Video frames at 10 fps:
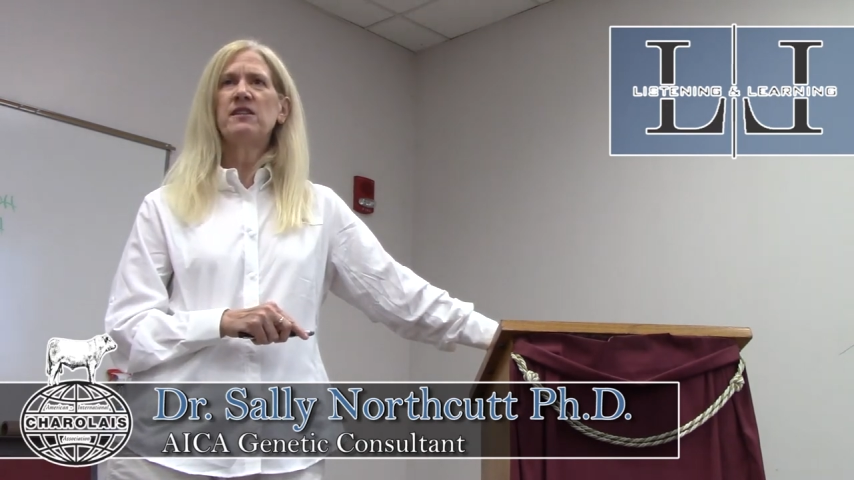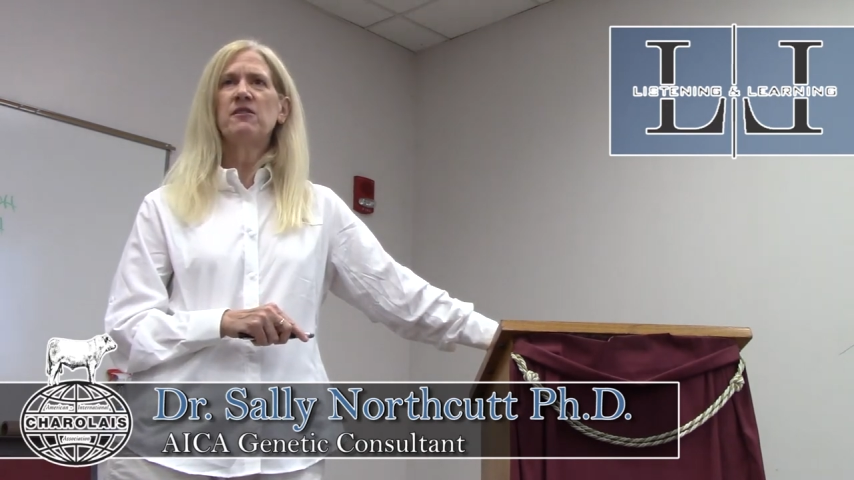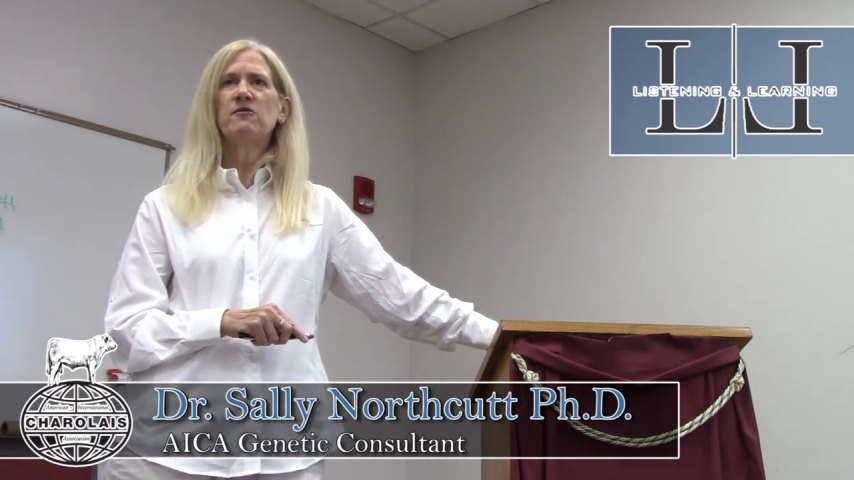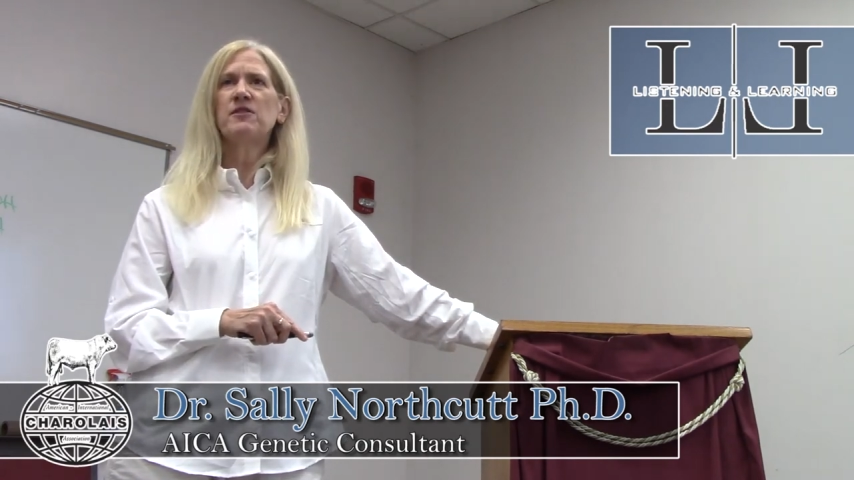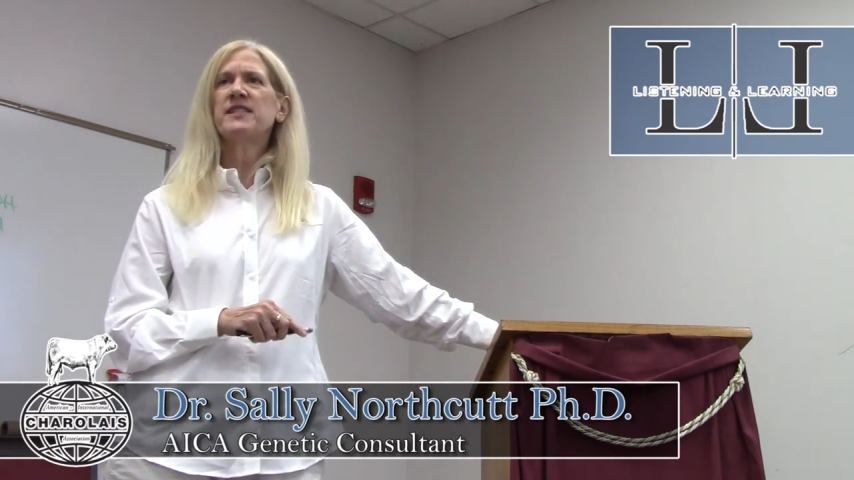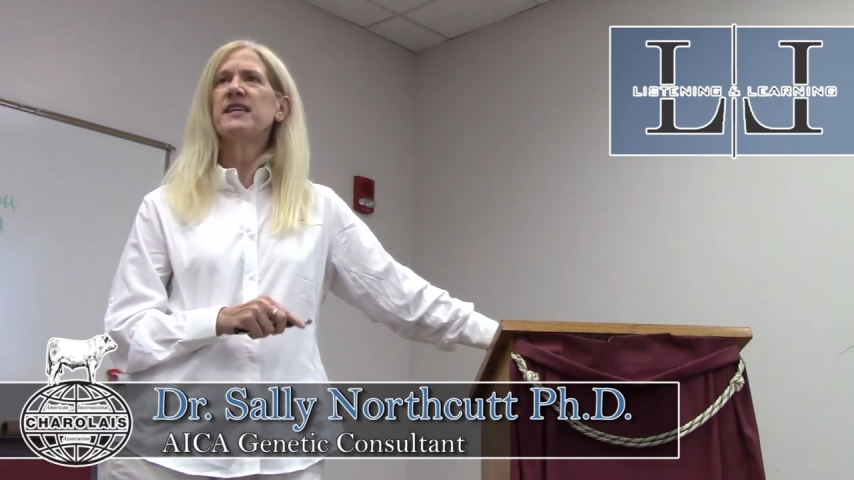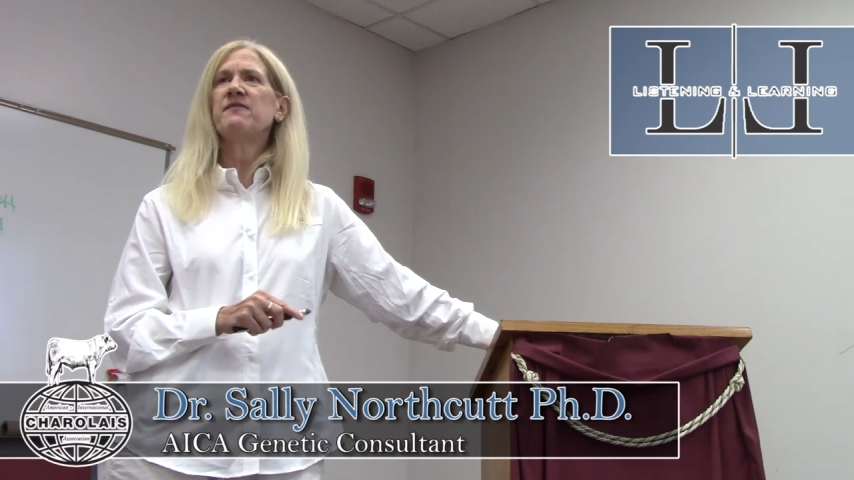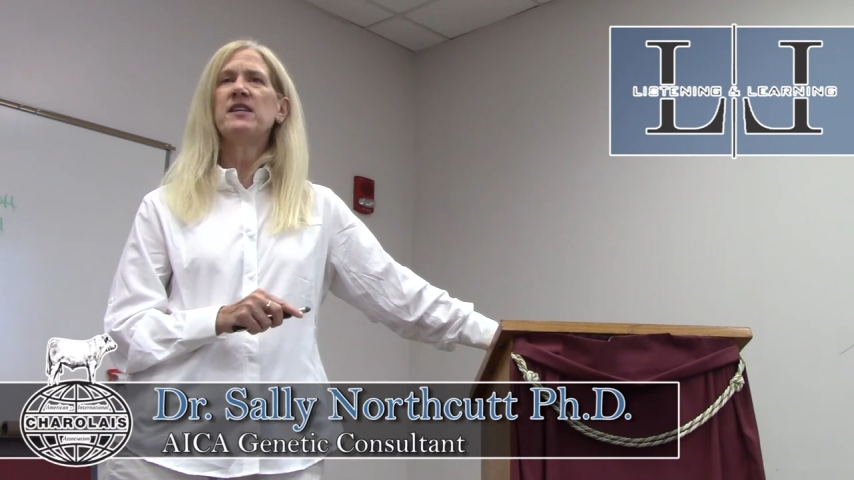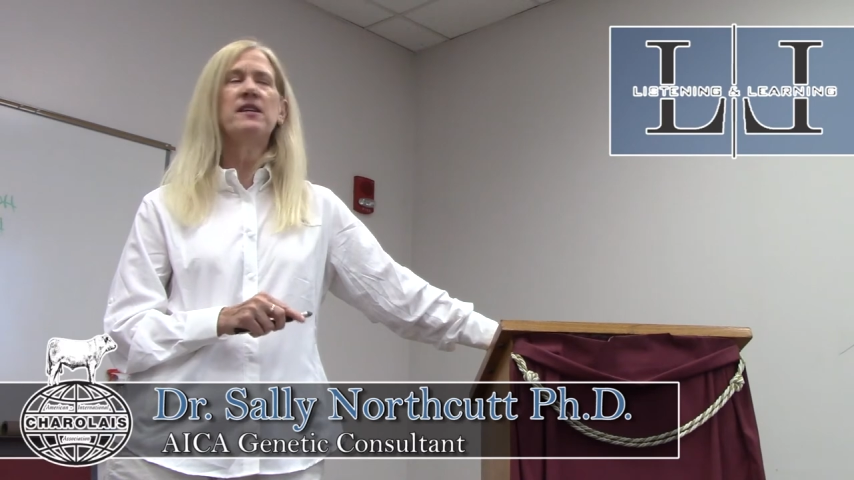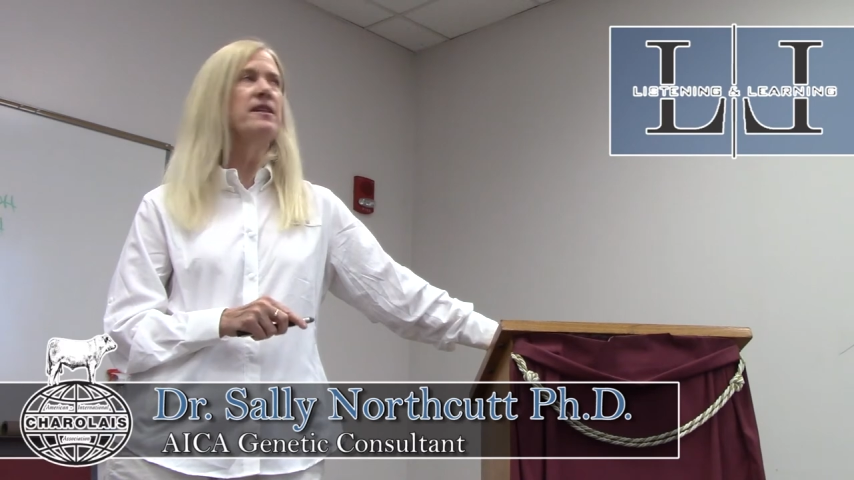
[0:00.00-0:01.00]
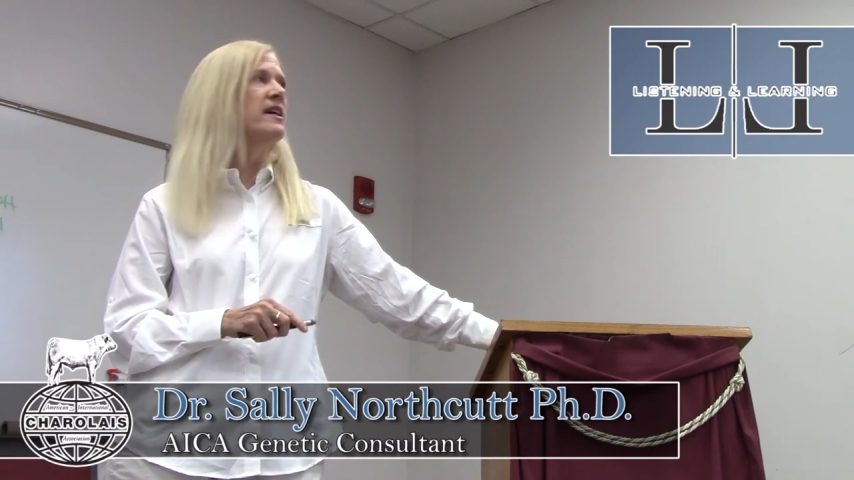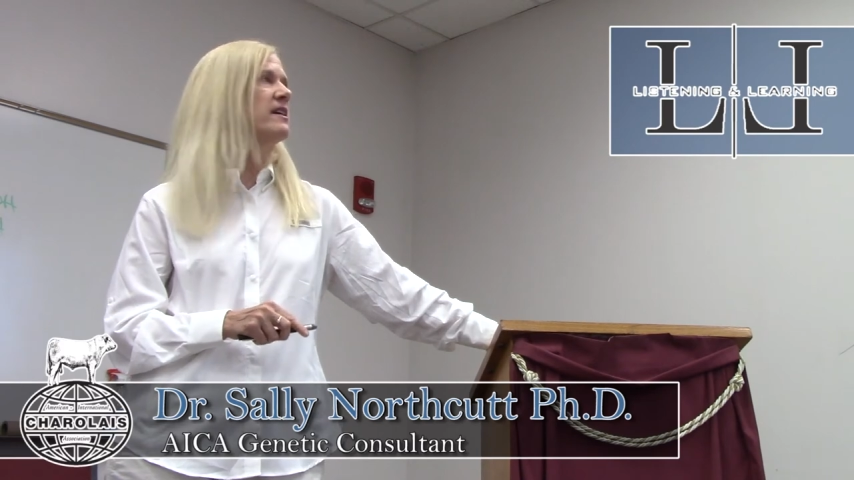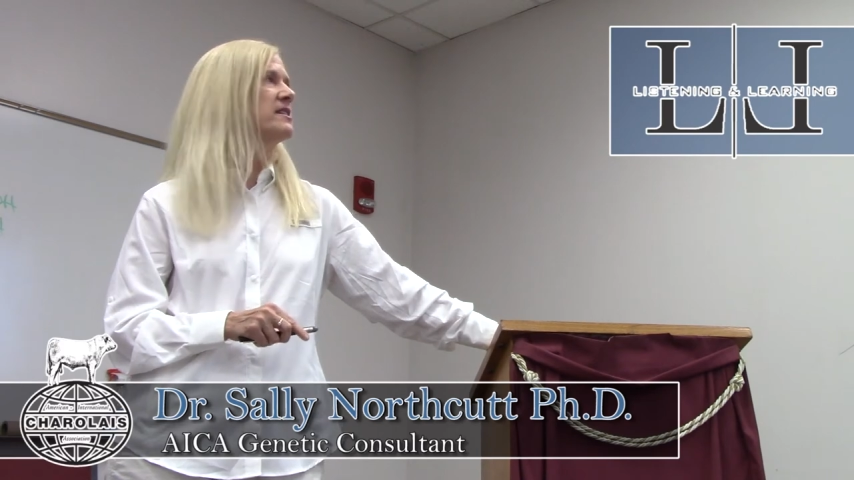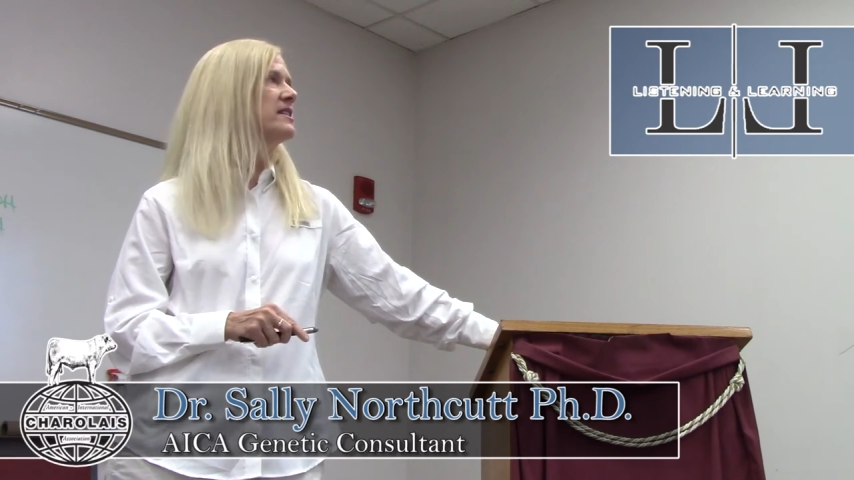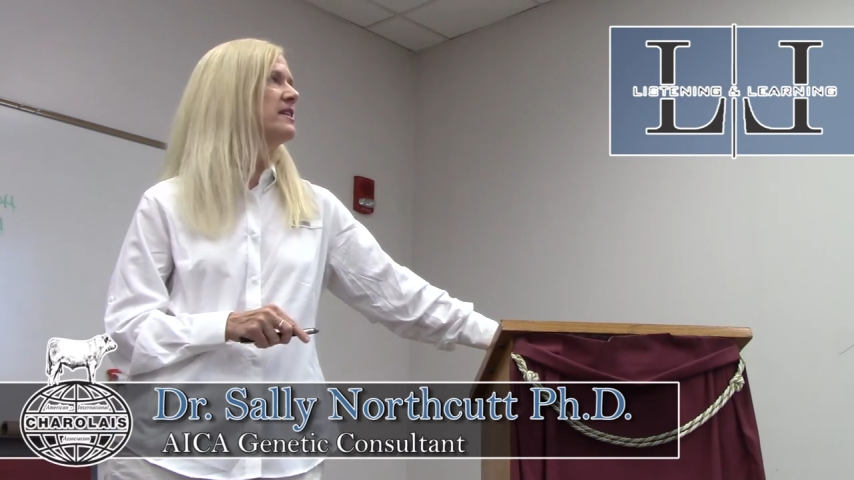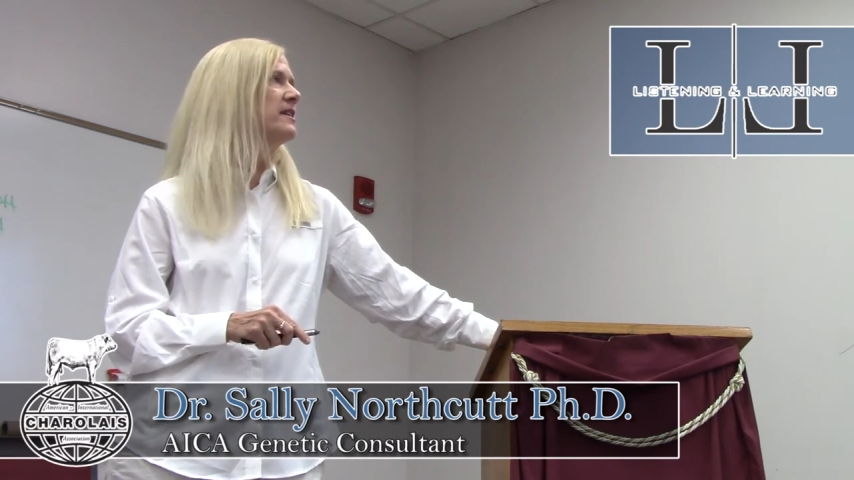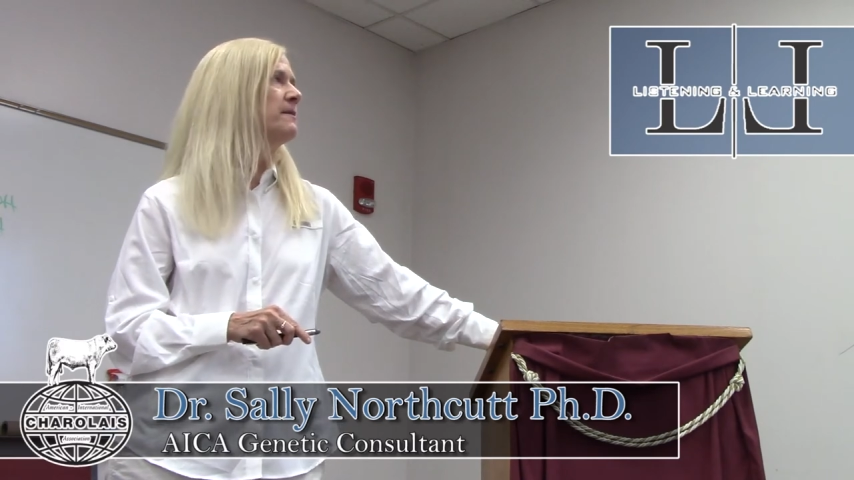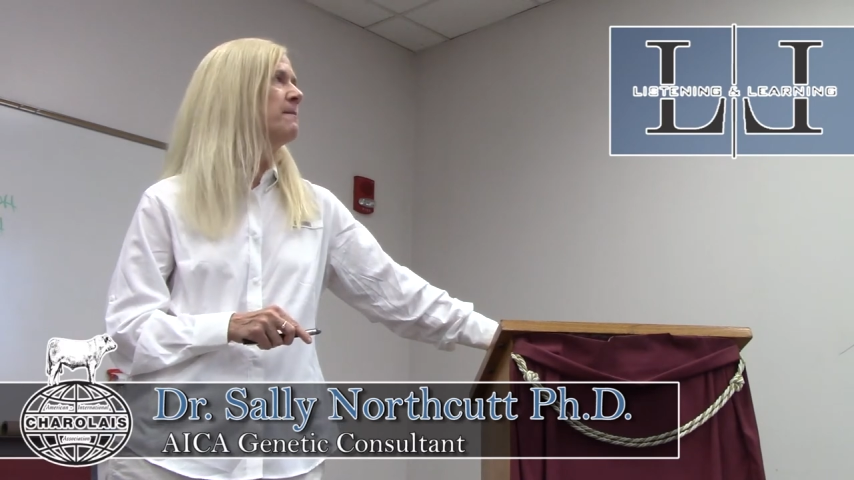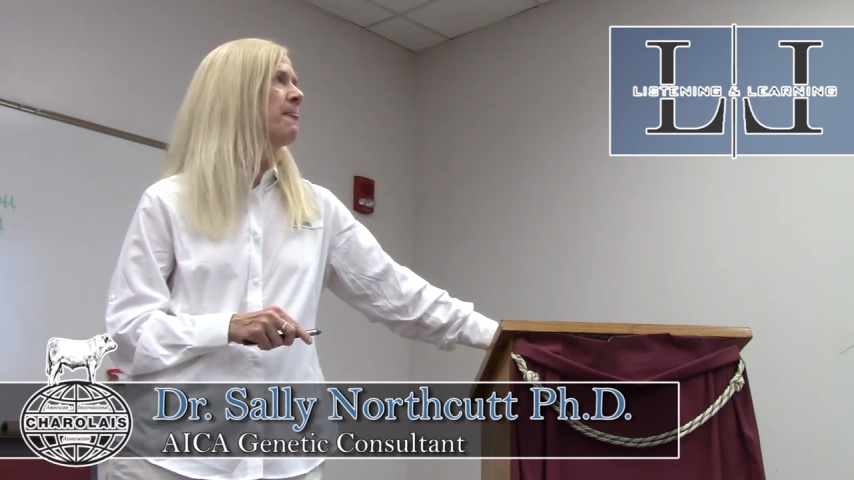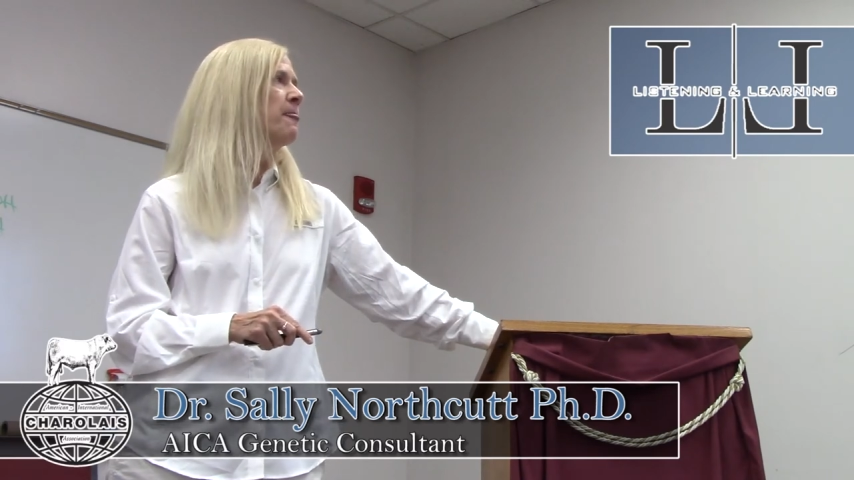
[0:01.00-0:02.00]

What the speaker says: over 70,000